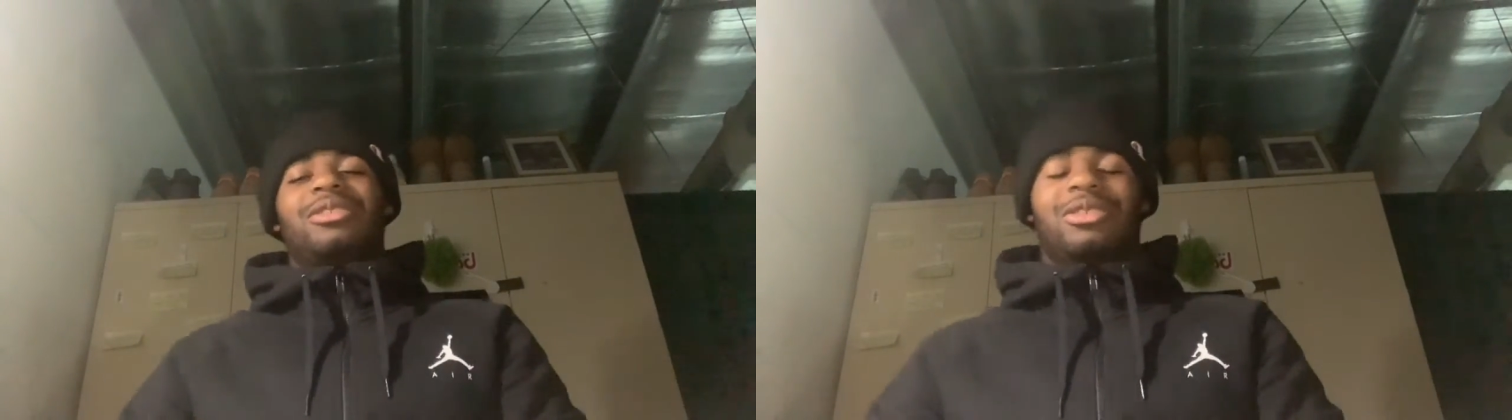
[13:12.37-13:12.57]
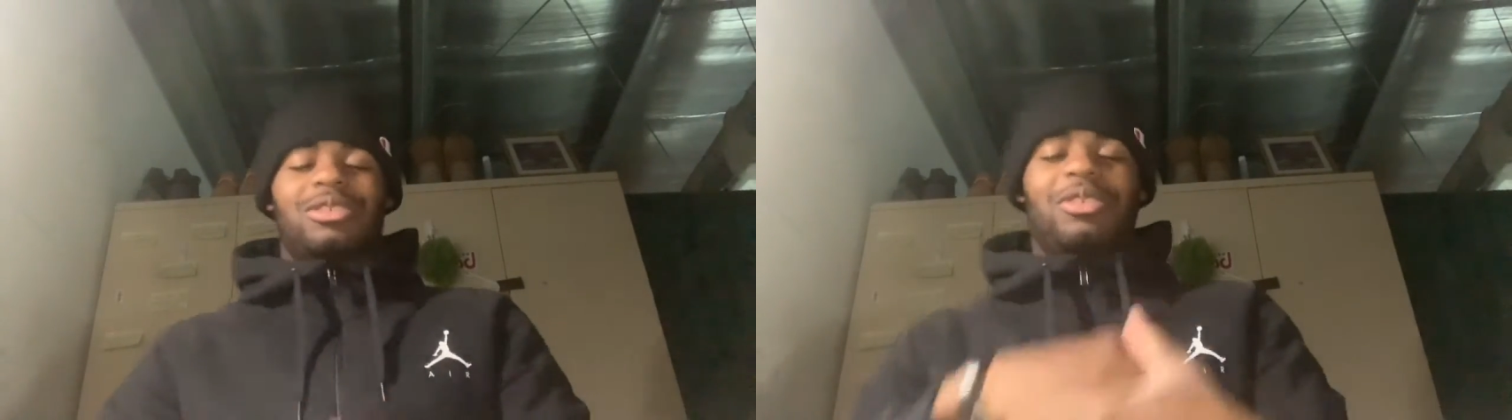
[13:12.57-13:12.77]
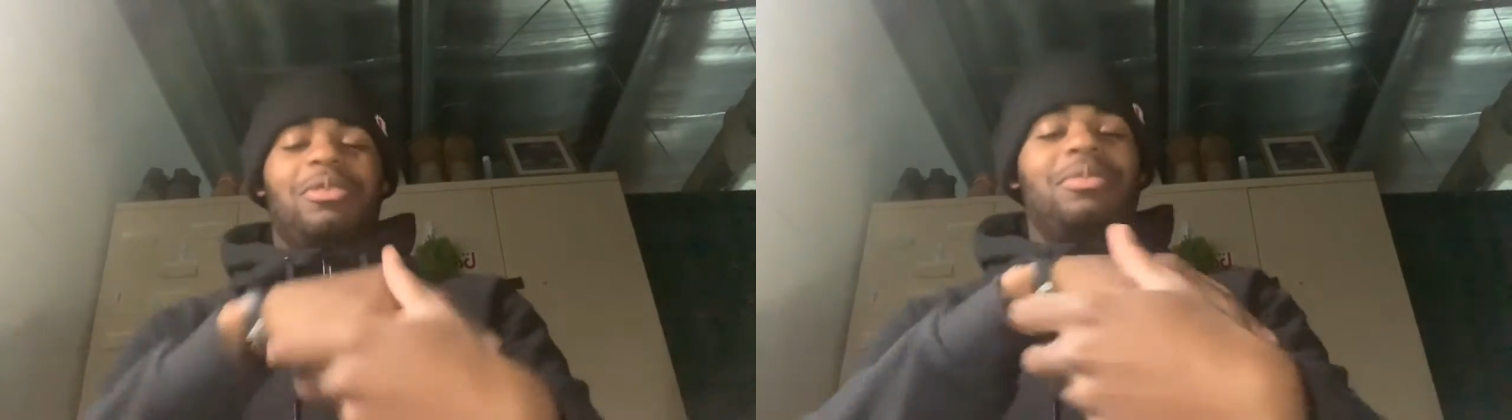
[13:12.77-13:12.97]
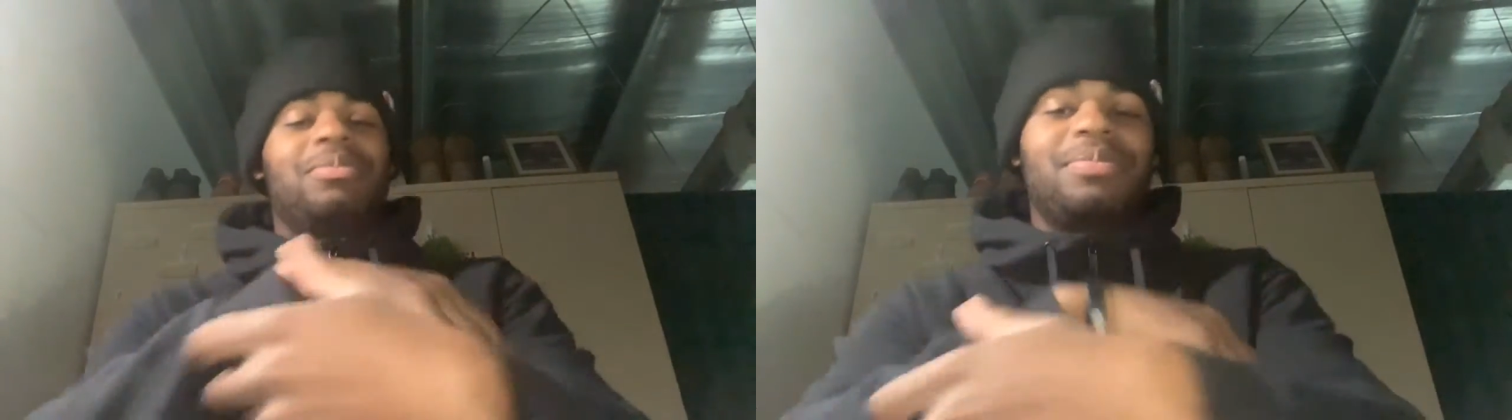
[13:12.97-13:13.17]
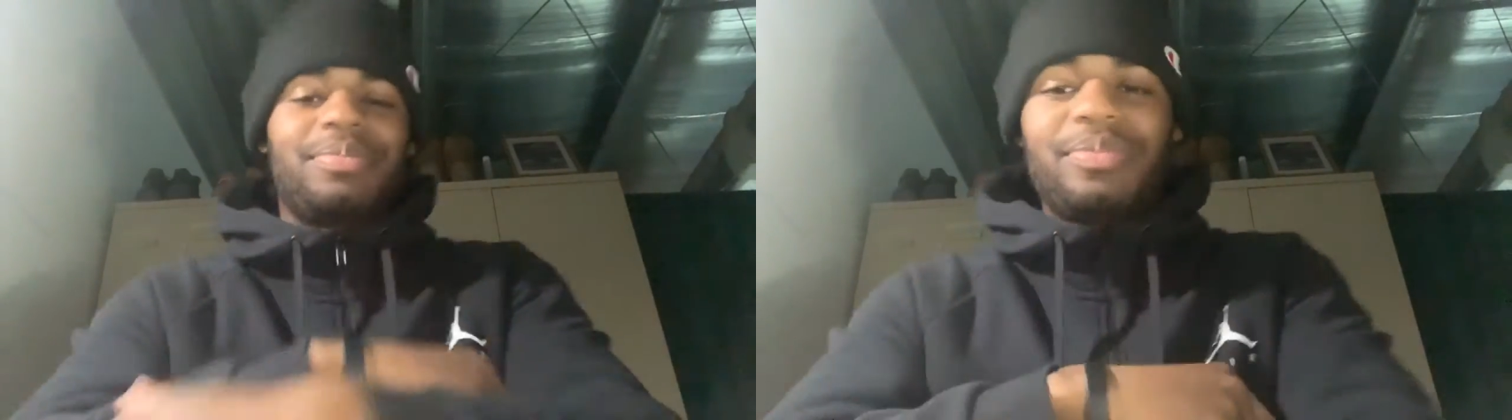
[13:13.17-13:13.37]
So,
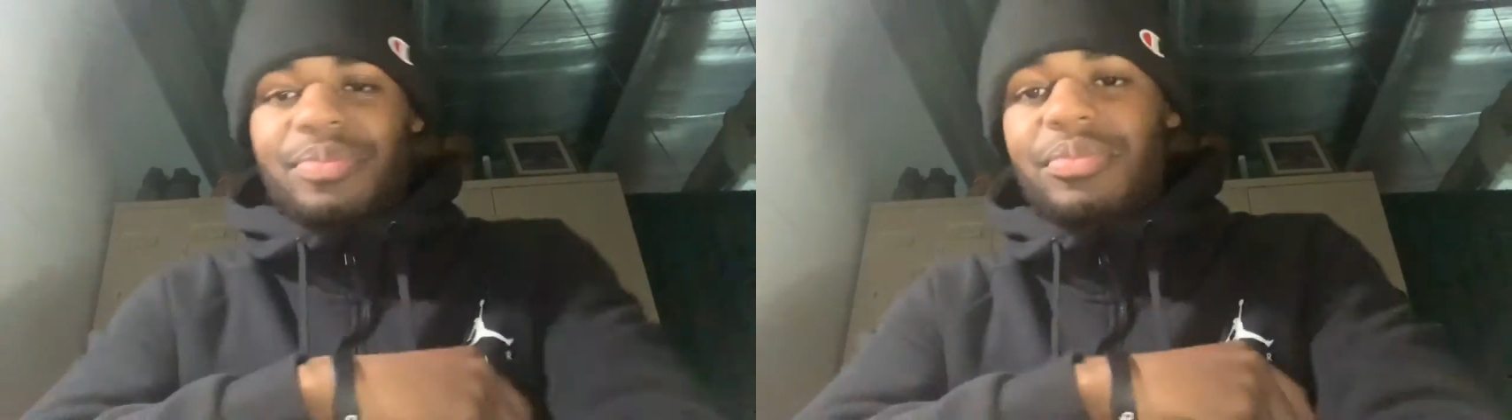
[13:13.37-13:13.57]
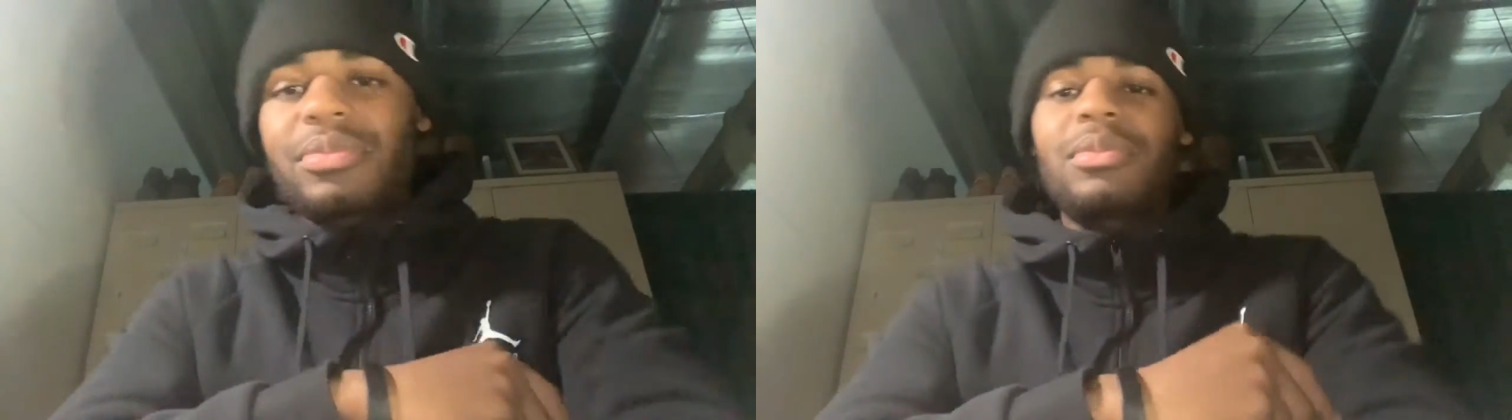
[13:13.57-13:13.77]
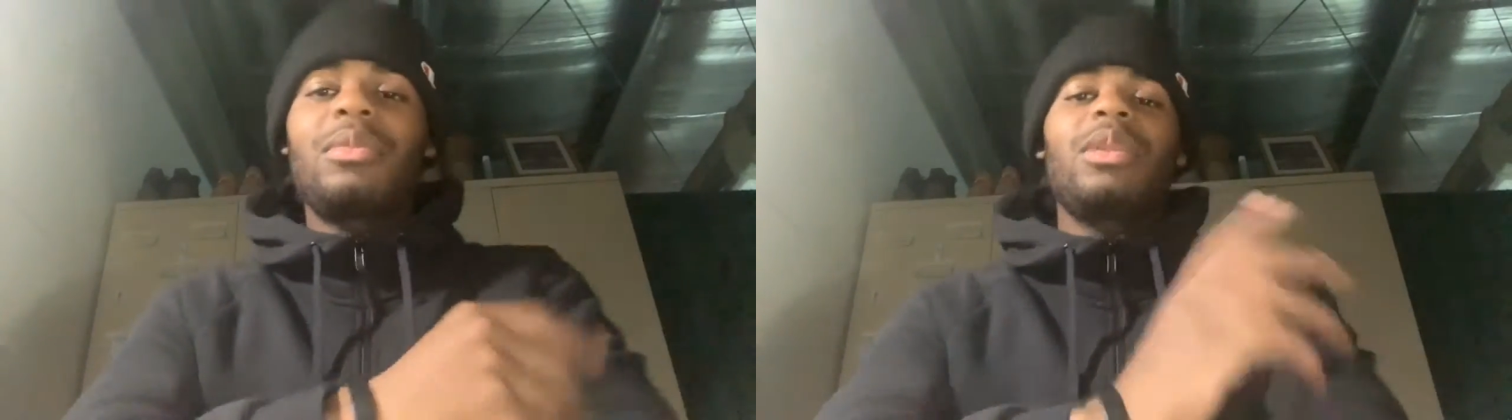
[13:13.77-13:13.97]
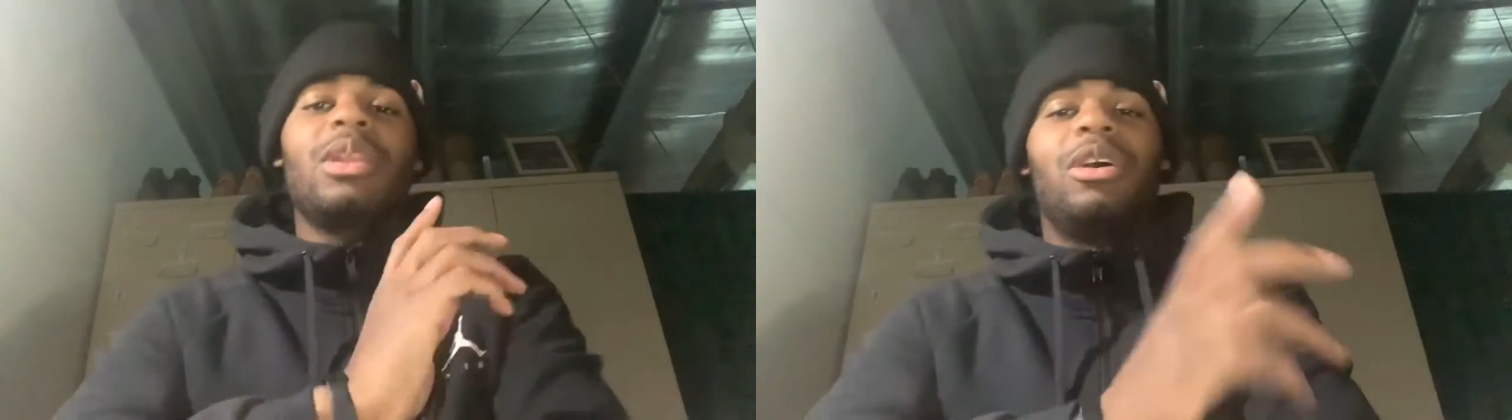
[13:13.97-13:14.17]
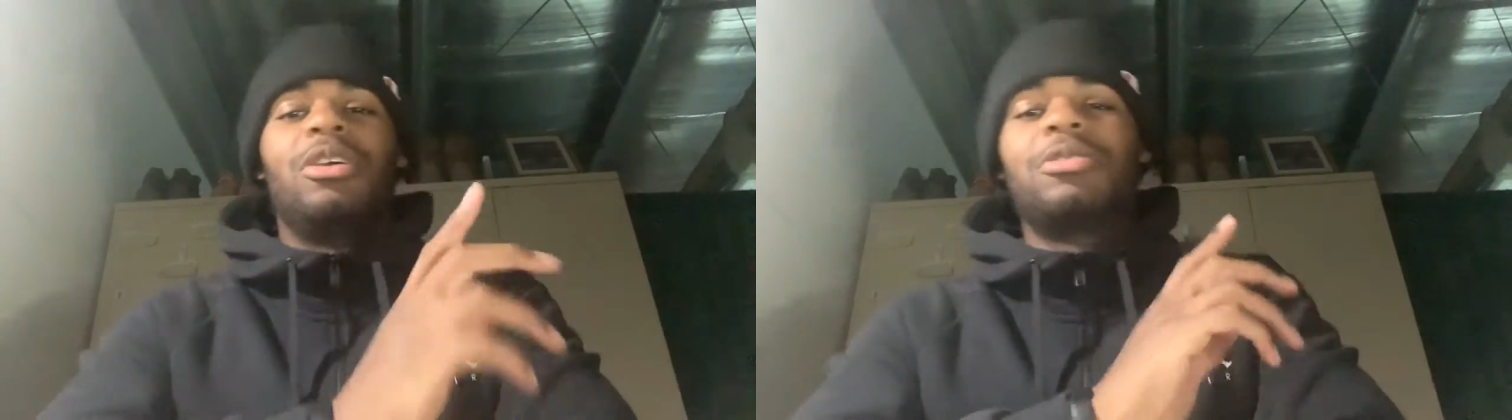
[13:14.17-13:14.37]

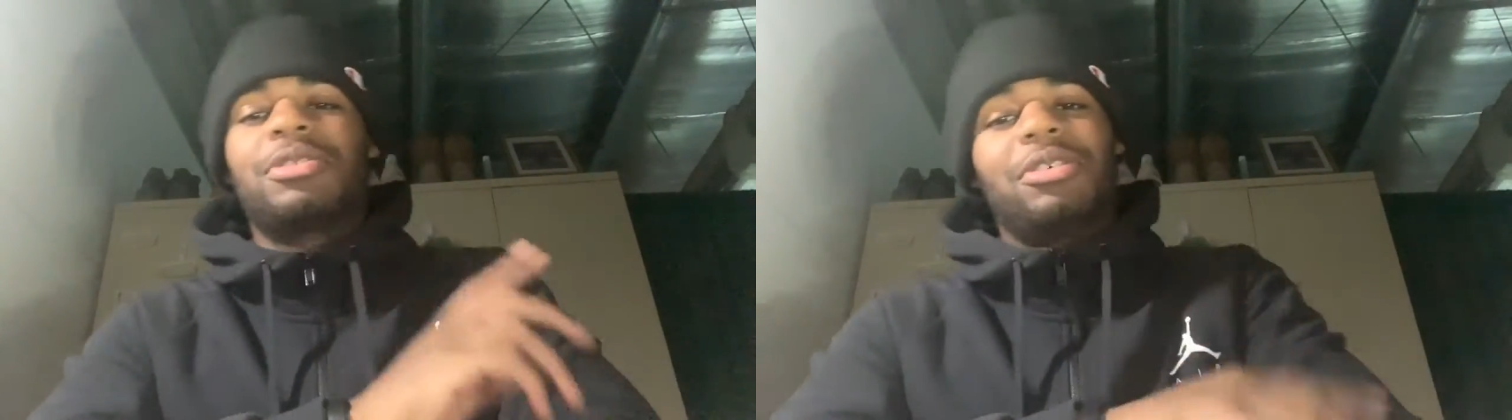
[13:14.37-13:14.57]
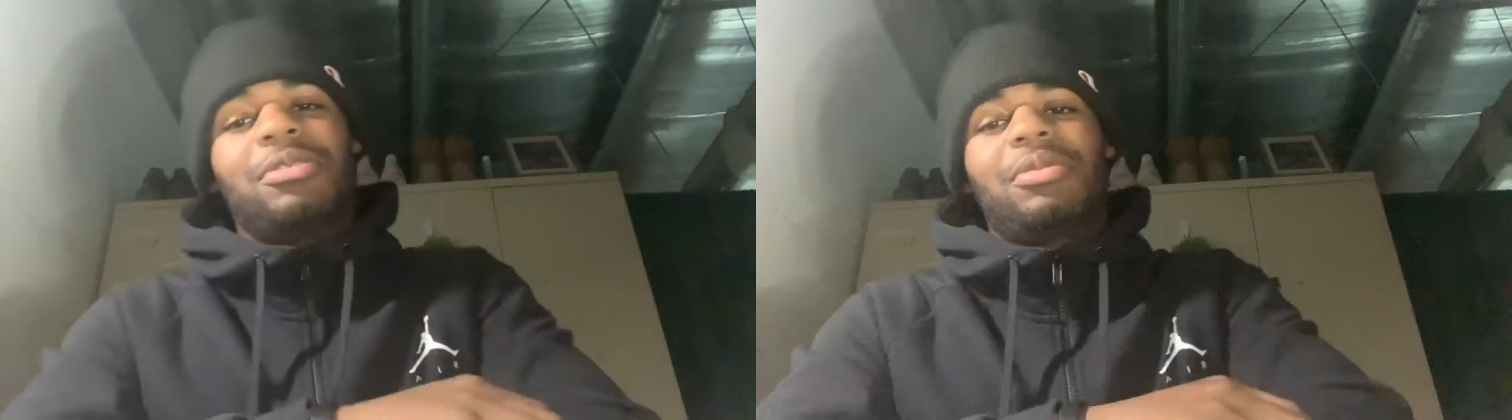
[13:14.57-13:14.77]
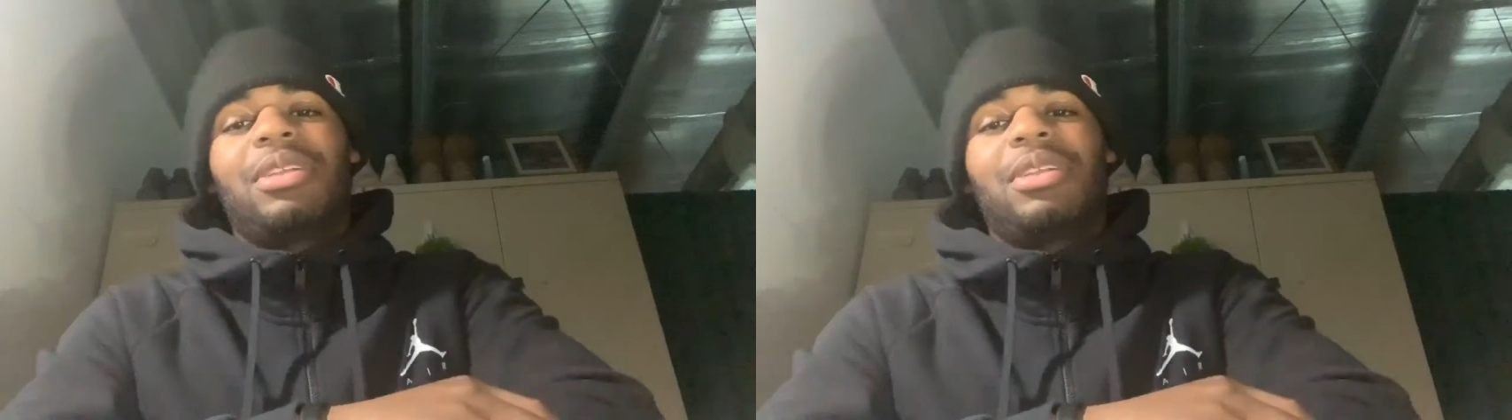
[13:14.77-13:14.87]
also